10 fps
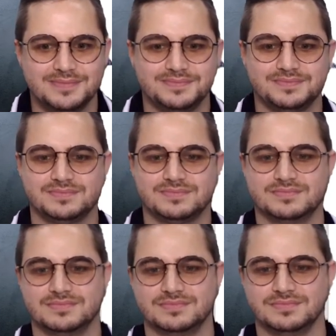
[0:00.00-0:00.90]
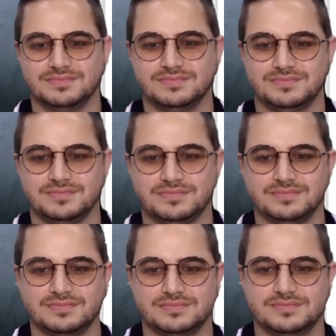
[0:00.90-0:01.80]

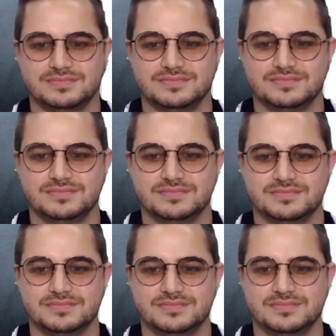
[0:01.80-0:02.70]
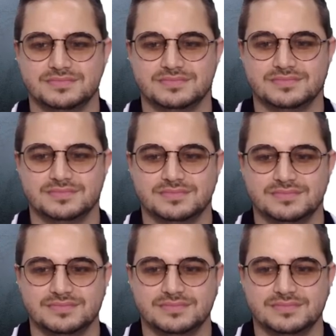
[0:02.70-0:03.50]
Nothing is said.